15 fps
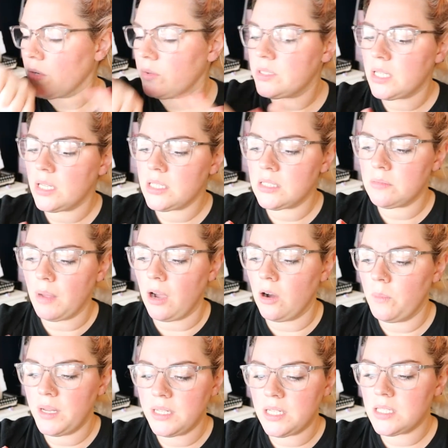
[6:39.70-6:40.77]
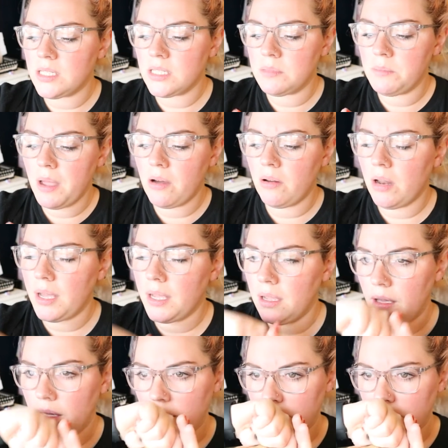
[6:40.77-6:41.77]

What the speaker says: does smell, but it doesn't smell like,